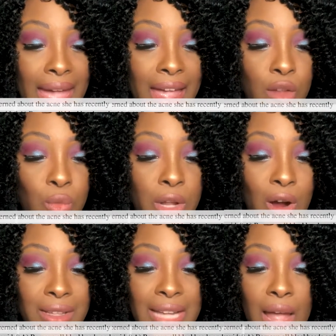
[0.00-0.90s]
And we
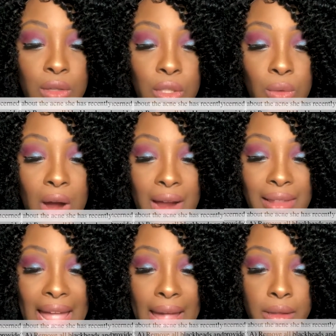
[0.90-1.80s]
are down to our
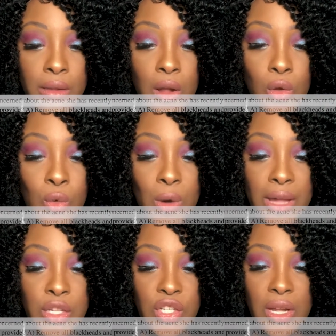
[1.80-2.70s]
last
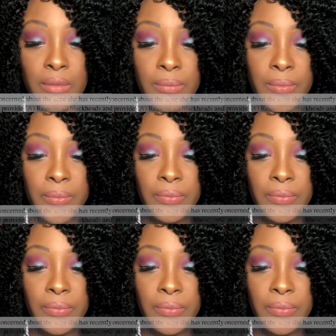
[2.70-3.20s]
question.